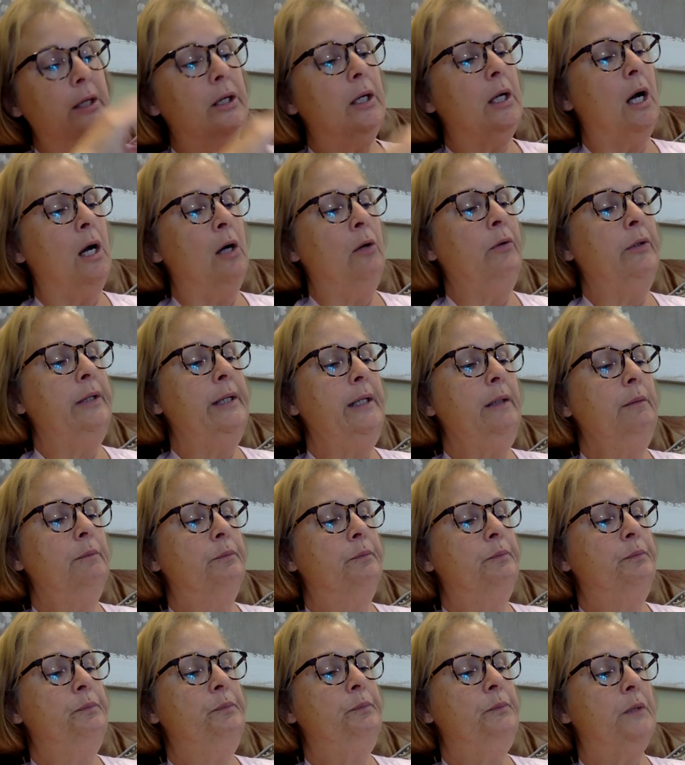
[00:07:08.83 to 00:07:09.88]
could only
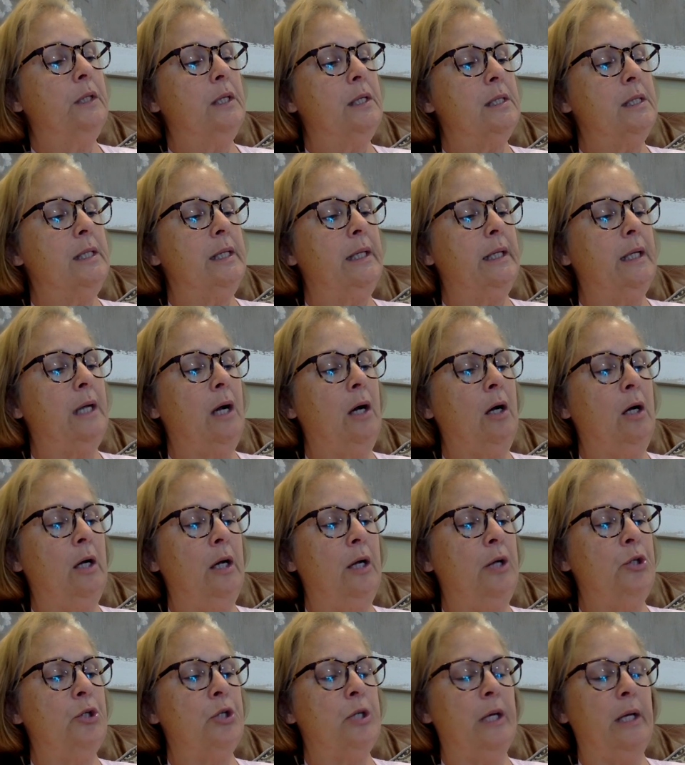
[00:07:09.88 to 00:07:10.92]
sit
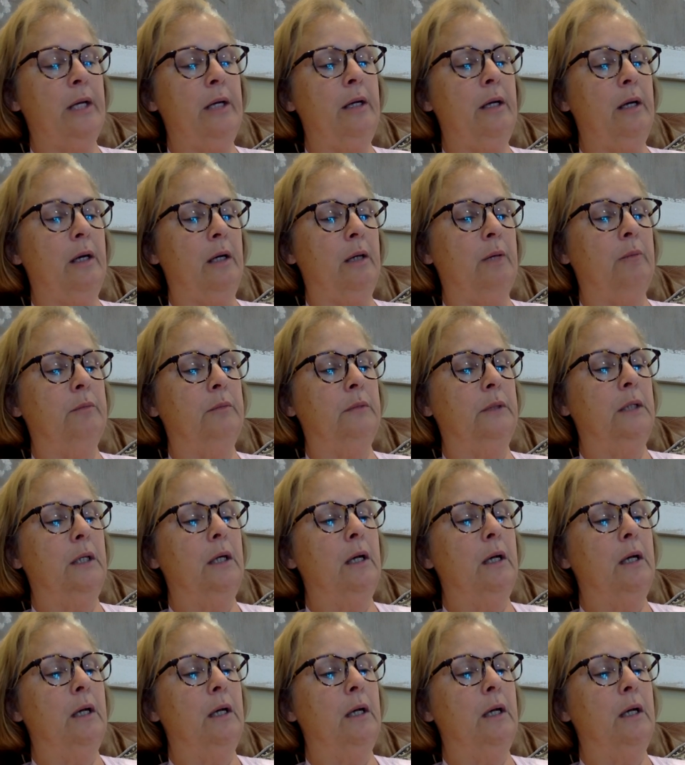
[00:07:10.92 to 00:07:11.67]
hunched and numb,